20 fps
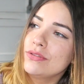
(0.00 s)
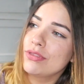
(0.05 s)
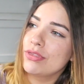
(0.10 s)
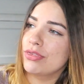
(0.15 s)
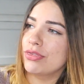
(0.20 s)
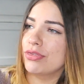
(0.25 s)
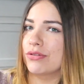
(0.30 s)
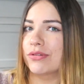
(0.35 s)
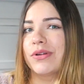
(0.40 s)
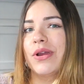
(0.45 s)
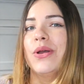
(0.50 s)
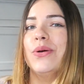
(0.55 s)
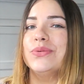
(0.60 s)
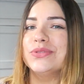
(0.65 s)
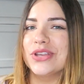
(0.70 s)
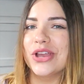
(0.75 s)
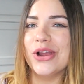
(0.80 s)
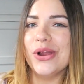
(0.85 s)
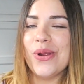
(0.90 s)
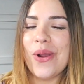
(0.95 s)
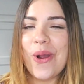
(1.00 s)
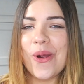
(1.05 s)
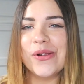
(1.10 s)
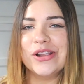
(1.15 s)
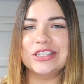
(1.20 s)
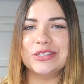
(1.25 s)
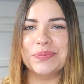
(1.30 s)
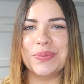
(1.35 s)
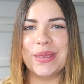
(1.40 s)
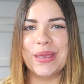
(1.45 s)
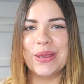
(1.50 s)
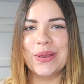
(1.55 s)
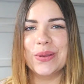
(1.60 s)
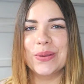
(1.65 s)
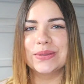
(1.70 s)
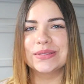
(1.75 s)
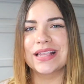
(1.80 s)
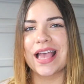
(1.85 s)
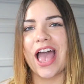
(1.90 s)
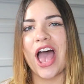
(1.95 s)
throws her orange
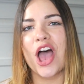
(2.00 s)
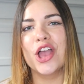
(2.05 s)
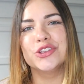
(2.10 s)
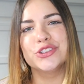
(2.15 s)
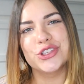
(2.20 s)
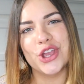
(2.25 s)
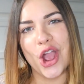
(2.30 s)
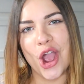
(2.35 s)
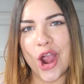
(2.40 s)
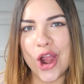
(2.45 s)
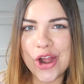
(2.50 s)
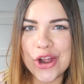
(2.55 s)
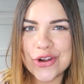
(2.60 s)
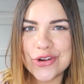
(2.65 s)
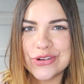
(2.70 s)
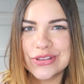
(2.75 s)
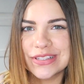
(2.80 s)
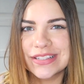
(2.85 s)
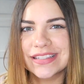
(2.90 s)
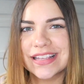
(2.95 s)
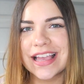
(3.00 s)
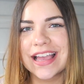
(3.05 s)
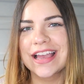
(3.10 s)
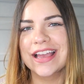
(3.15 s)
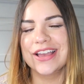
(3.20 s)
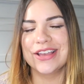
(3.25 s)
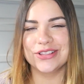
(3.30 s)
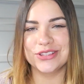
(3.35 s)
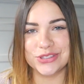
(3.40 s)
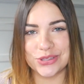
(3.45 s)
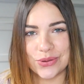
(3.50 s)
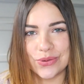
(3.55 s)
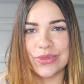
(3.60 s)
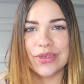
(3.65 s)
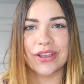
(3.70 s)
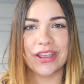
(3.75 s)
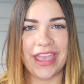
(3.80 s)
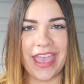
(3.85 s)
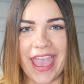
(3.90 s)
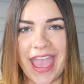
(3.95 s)
peels, turns to
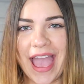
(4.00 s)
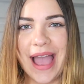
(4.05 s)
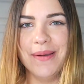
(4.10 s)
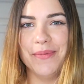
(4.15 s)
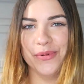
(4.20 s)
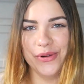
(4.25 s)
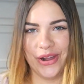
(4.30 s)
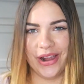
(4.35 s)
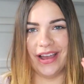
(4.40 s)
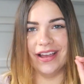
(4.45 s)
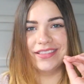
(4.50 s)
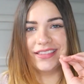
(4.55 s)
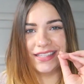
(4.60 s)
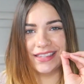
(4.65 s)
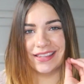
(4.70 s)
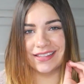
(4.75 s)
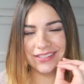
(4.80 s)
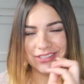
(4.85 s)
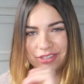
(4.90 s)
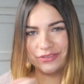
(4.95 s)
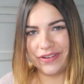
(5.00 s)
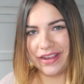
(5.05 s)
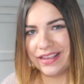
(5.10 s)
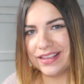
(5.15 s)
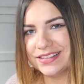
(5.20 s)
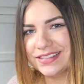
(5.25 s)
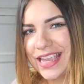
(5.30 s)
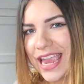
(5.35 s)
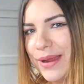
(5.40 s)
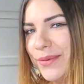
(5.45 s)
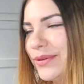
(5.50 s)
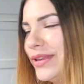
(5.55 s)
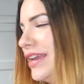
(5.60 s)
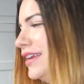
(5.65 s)
the camera, to the surveillance camera